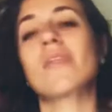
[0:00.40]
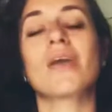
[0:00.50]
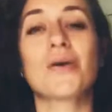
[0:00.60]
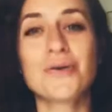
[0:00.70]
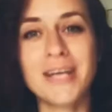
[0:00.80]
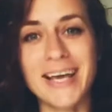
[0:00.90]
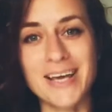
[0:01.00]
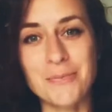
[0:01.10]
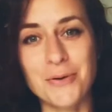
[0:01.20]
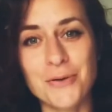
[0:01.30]
Good
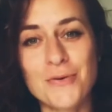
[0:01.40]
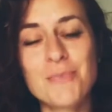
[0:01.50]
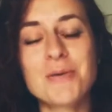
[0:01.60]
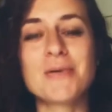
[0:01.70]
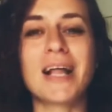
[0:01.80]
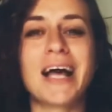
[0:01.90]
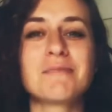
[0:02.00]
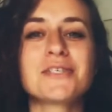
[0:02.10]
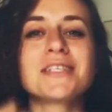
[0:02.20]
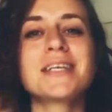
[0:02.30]
day, beautiful people.
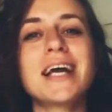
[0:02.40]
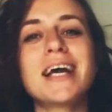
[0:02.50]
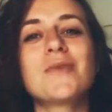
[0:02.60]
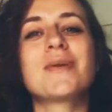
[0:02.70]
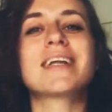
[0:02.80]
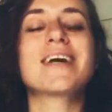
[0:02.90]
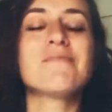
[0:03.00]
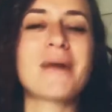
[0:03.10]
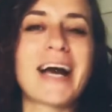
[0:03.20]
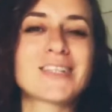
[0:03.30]
I'm Justina and
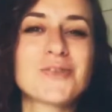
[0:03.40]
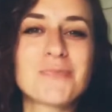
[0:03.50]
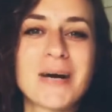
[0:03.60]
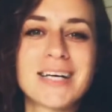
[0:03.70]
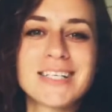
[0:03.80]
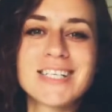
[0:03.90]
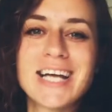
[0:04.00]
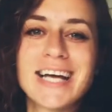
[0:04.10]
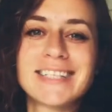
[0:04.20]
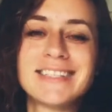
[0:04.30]
welcome back to my
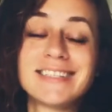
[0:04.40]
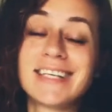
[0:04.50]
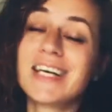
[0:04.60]
channel, Day